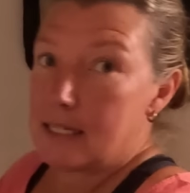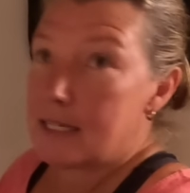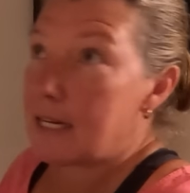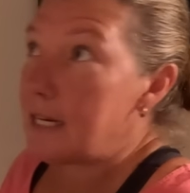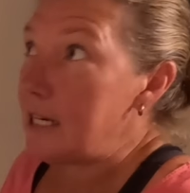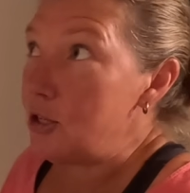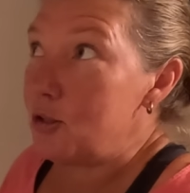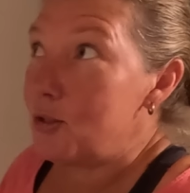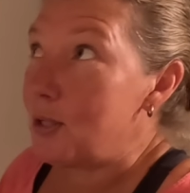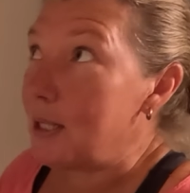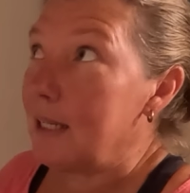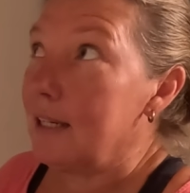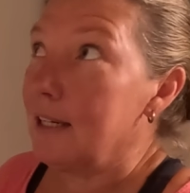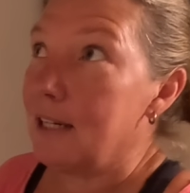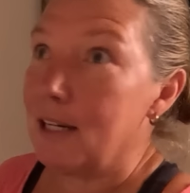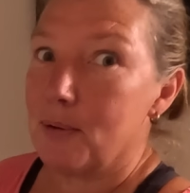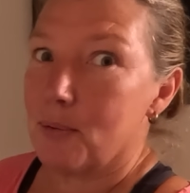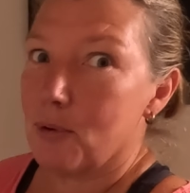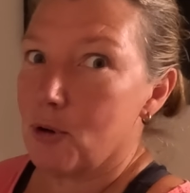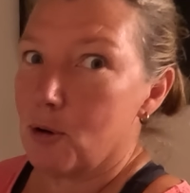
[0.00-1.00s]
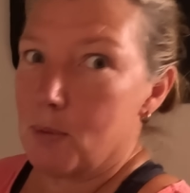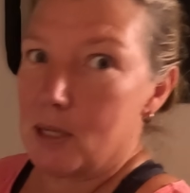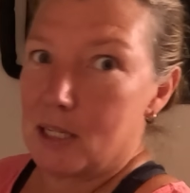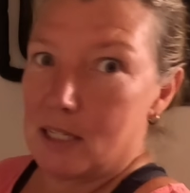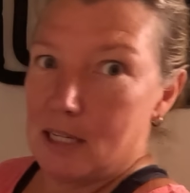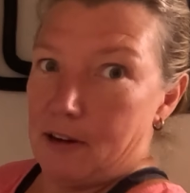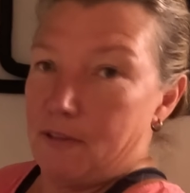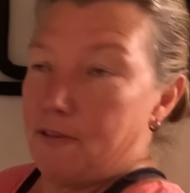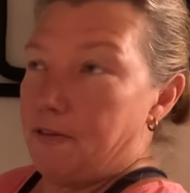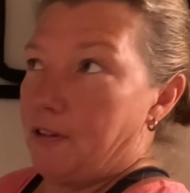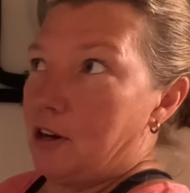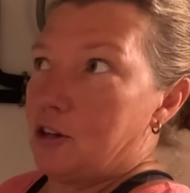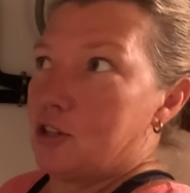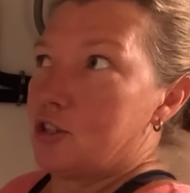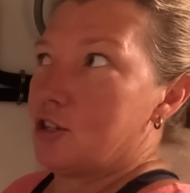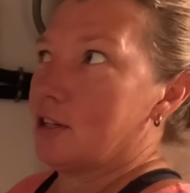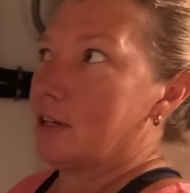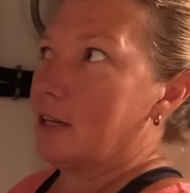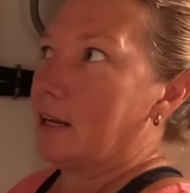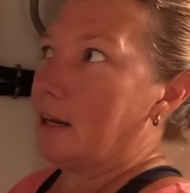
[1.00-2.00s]
is a utility room. It's a
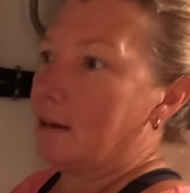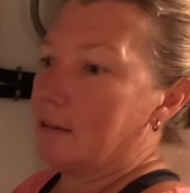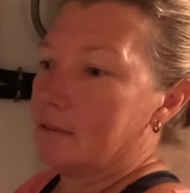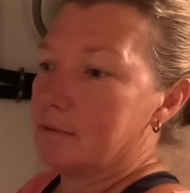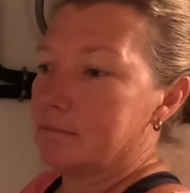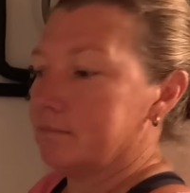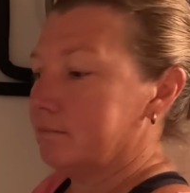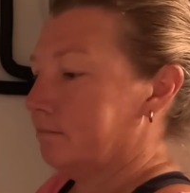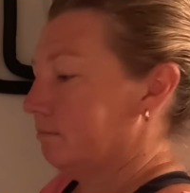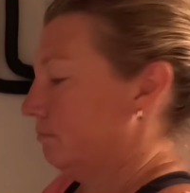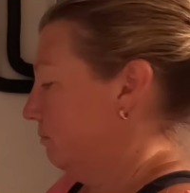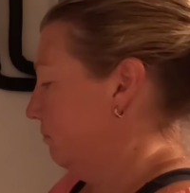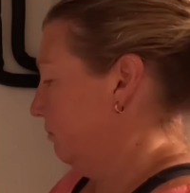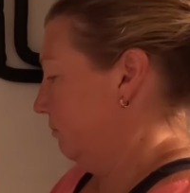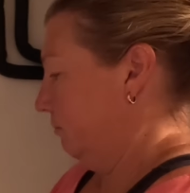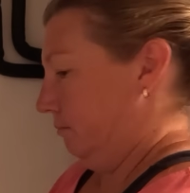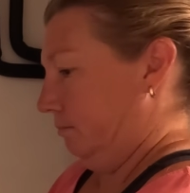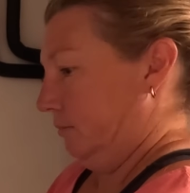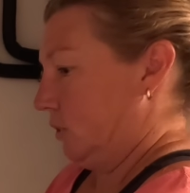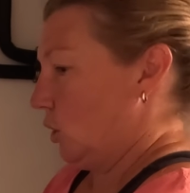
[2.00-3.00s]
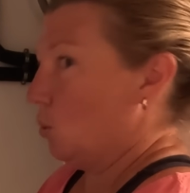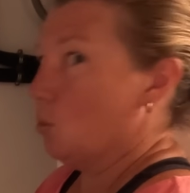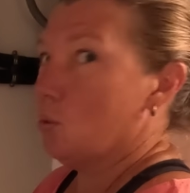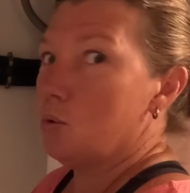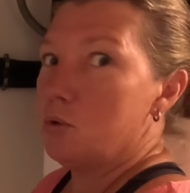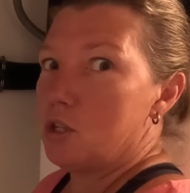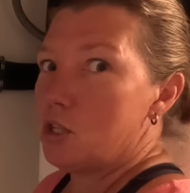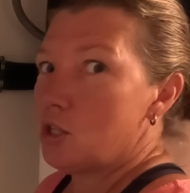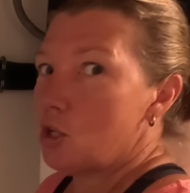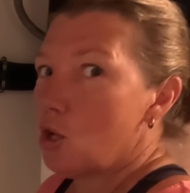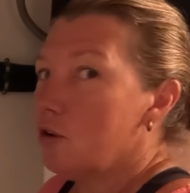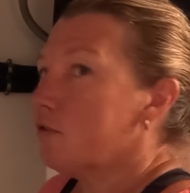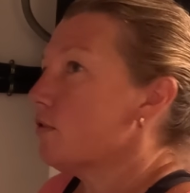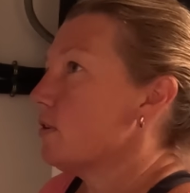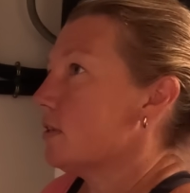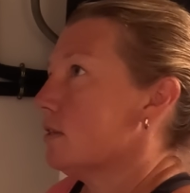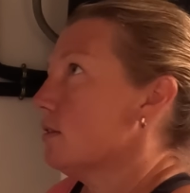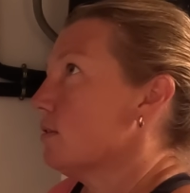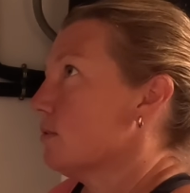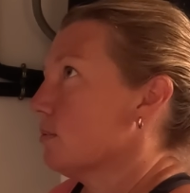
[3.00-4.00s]
functioning, all the
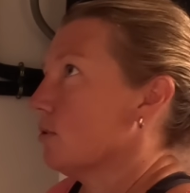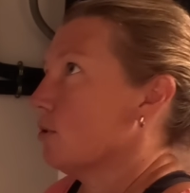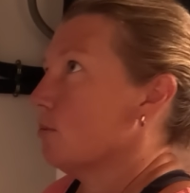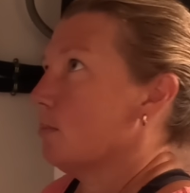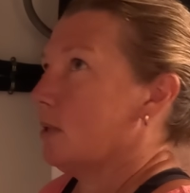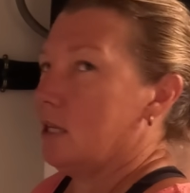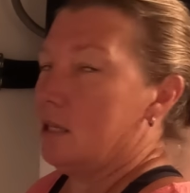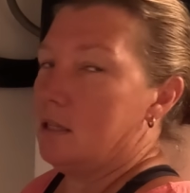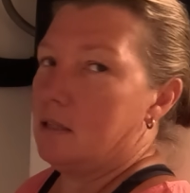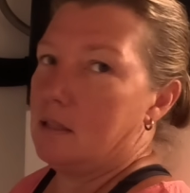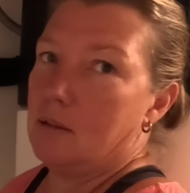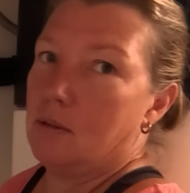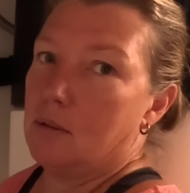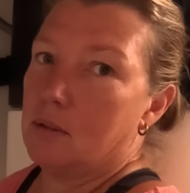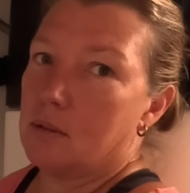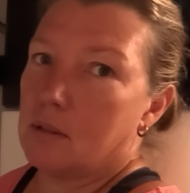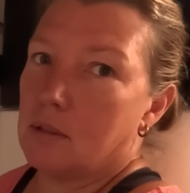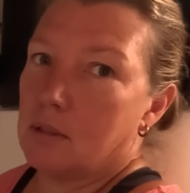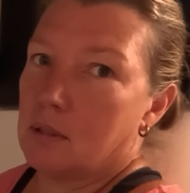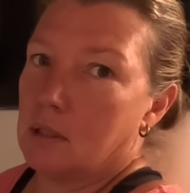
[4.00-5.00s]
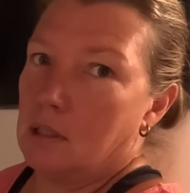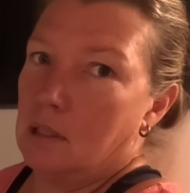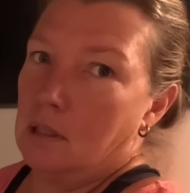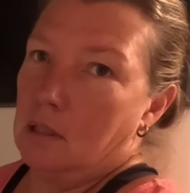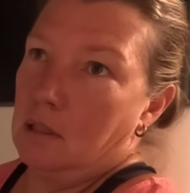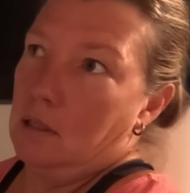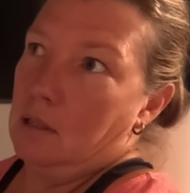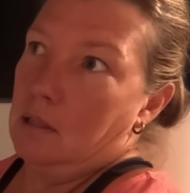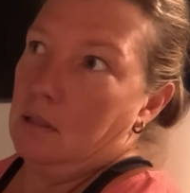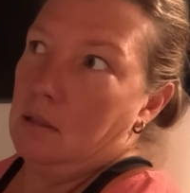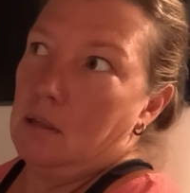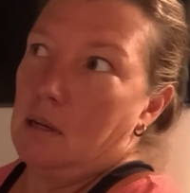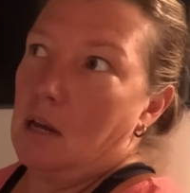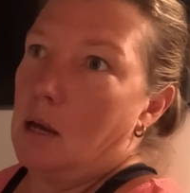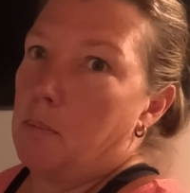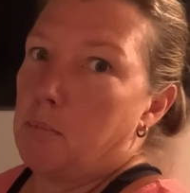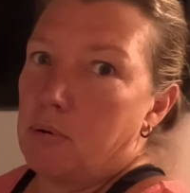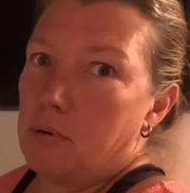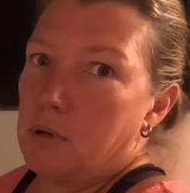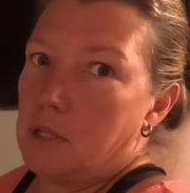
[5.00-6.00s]
services room. It is not
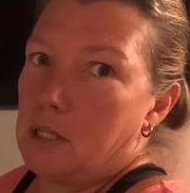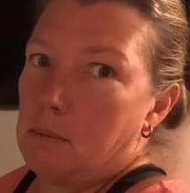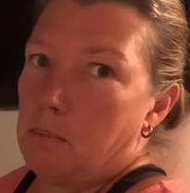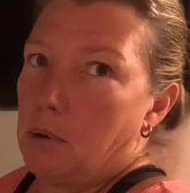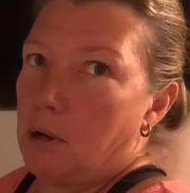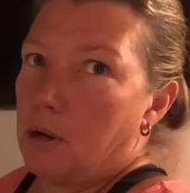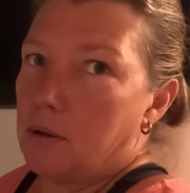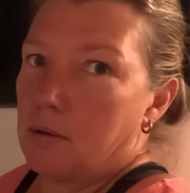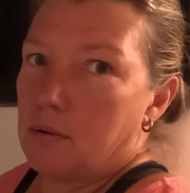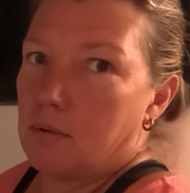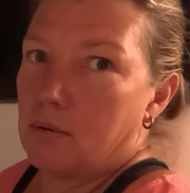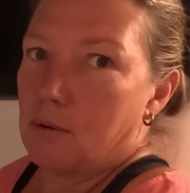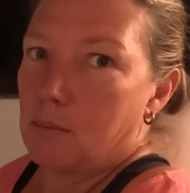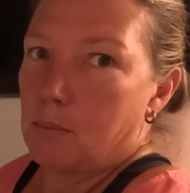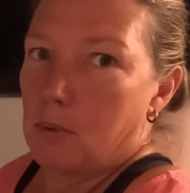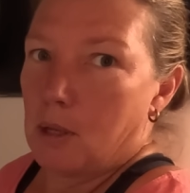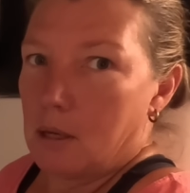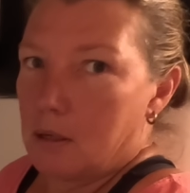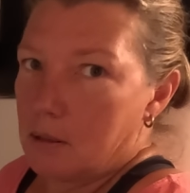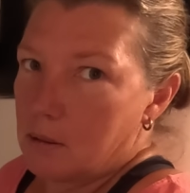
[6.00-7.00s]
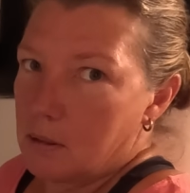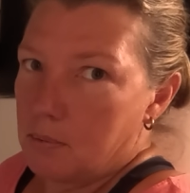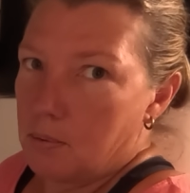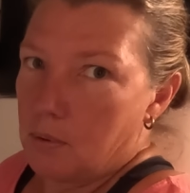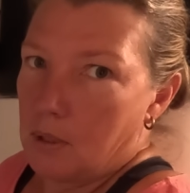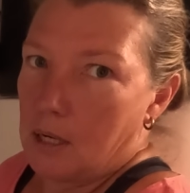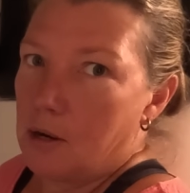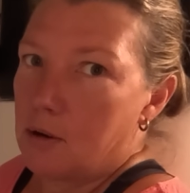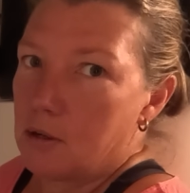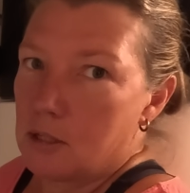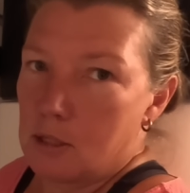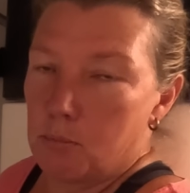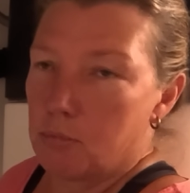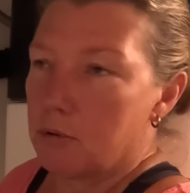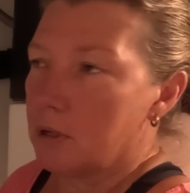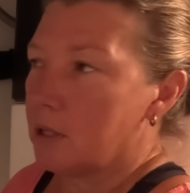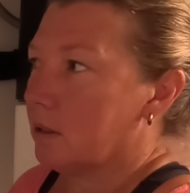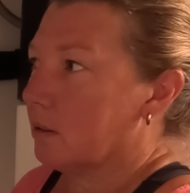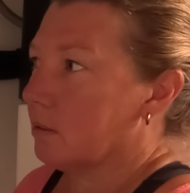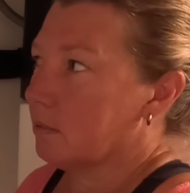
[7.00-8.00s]
a pretty bathroom that we're going to
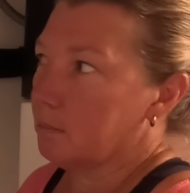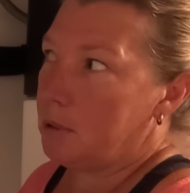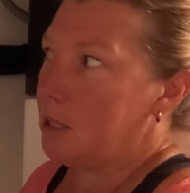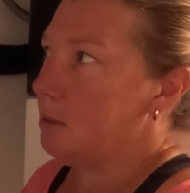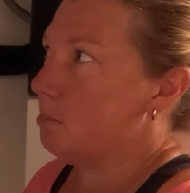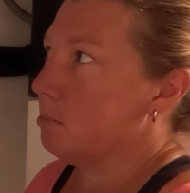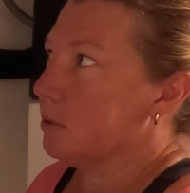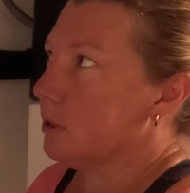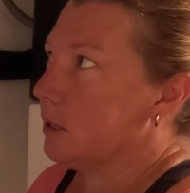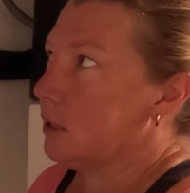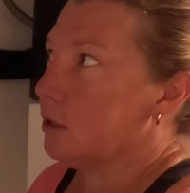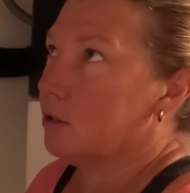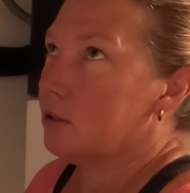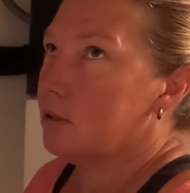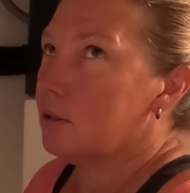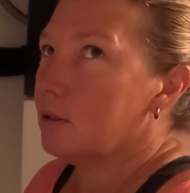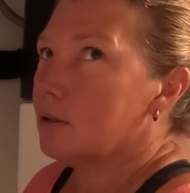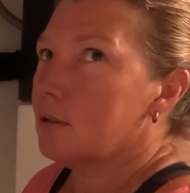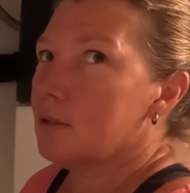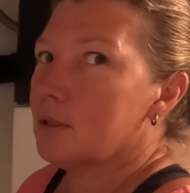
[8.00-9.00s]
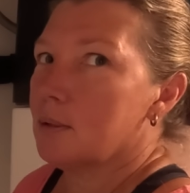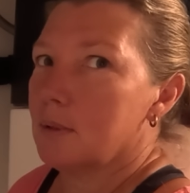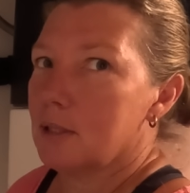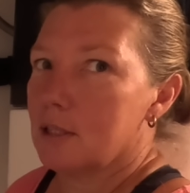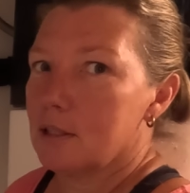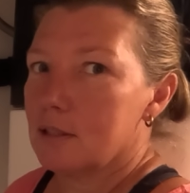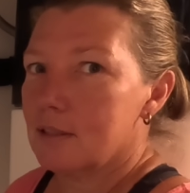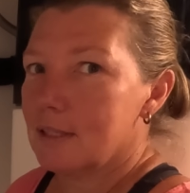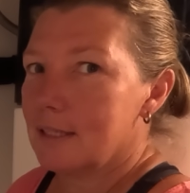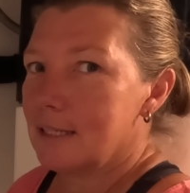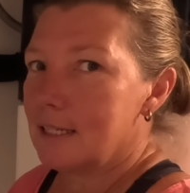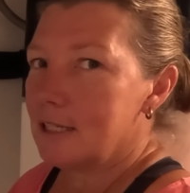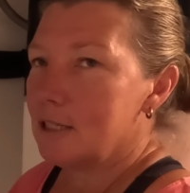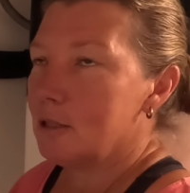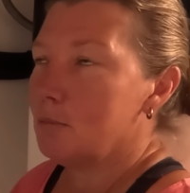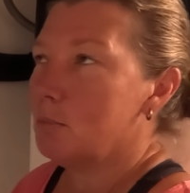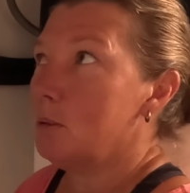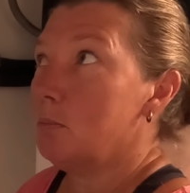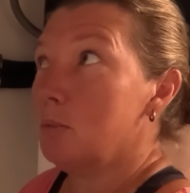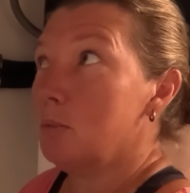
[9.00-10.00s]
bring people into, so it doesn't need to be